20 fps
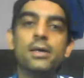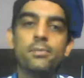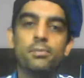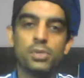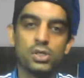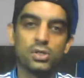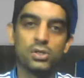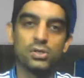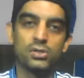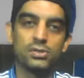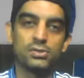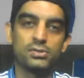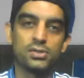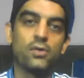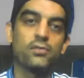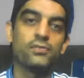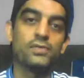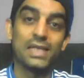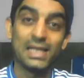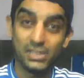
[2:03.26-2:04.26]
because
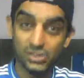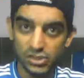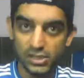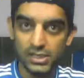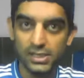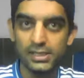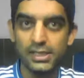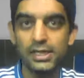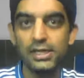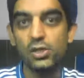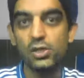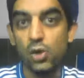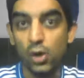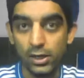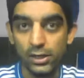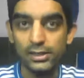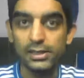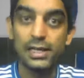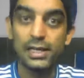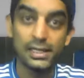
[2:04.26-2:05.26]
of the injury that he got
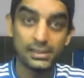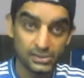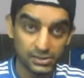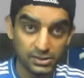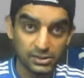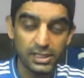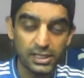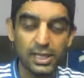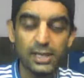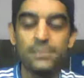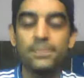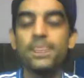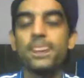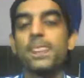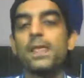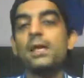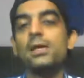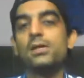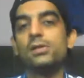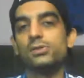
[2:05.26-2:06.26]
in the Leicester game.
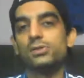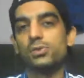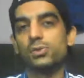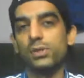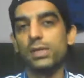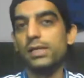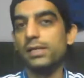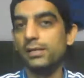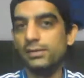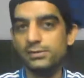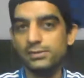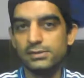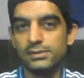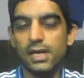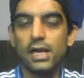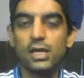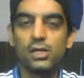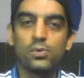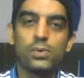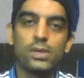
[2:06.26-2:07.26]
So he didn't
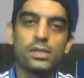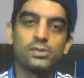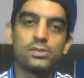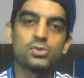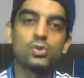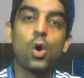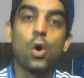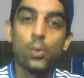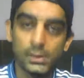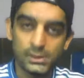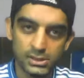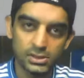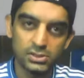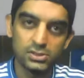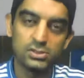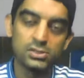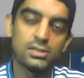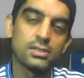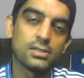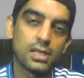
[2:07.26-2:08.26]
start, whereas
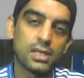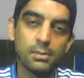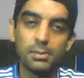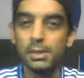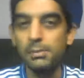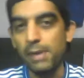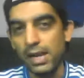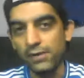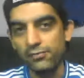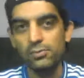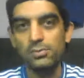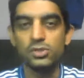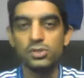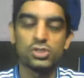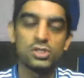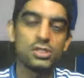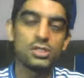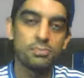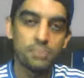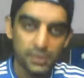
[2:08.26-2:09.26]
Kovacic, coming back from
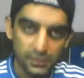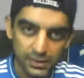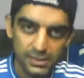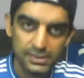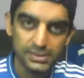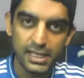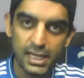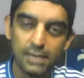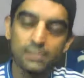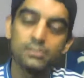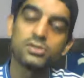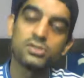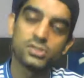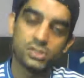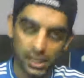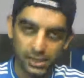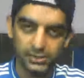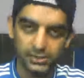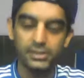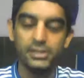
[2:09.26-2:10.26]
injury in the previous game,
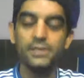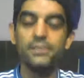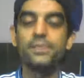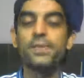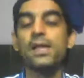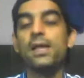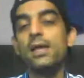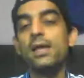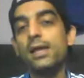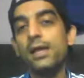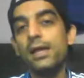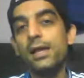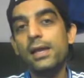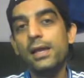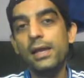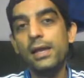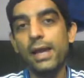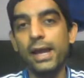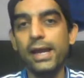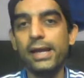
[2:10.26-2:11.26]
started.
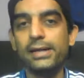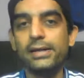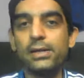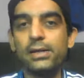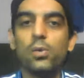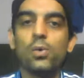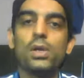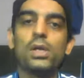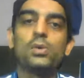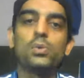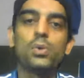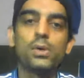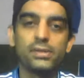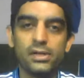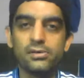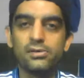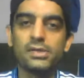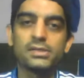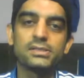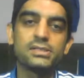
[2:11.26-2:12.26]
And it was
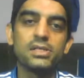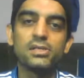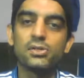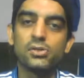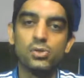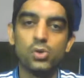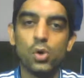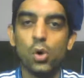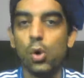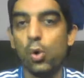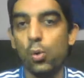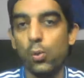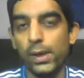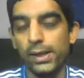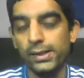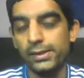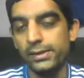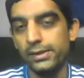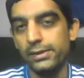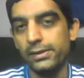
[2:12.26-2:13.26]
interesting to know
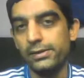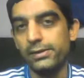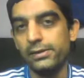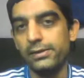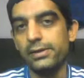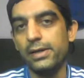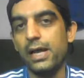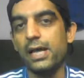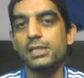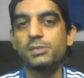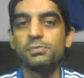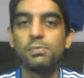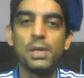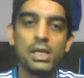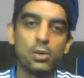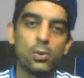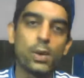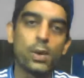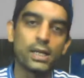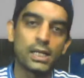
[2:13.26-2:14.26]
whether
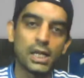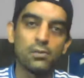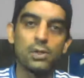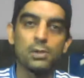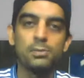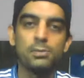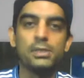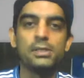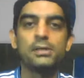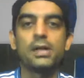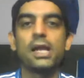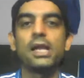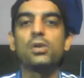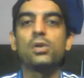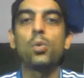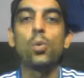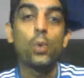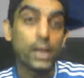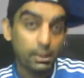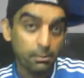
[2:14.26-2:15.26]
Azpilicueta will be the right
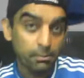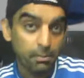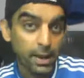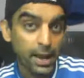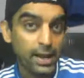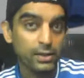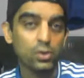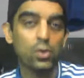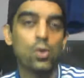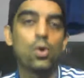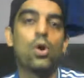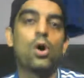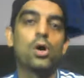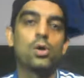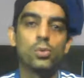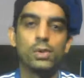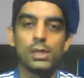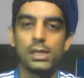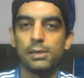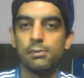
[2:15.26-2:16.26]
wing back
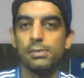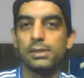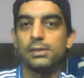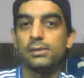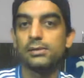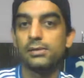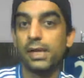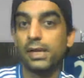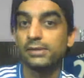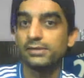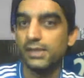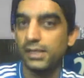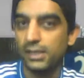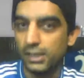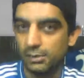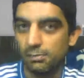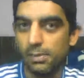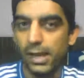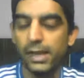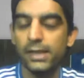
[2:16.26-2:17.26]
or will he be the right
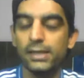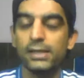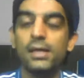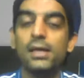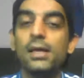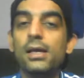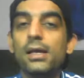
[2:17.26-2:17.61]
centre back.